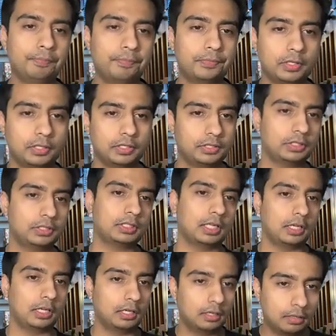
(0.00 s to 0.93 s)
They're just
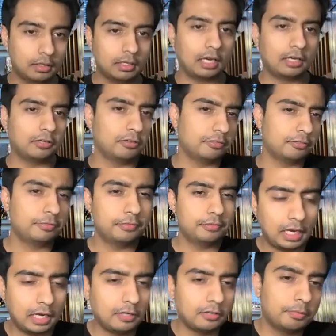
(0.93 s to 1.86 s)
like kind
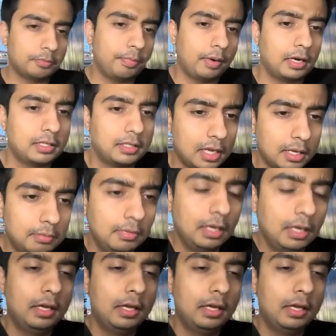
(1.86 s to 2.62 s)
of part time.